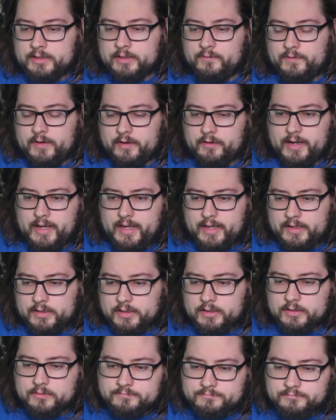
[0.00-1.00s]
to the very end.
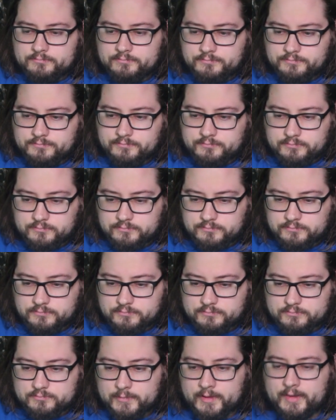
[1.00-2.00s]

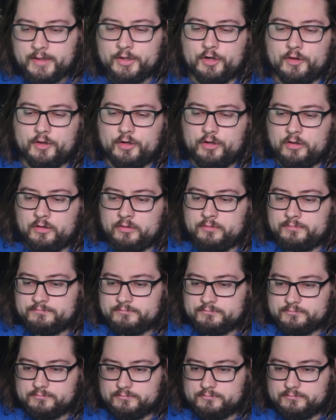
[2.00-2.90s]
And then her little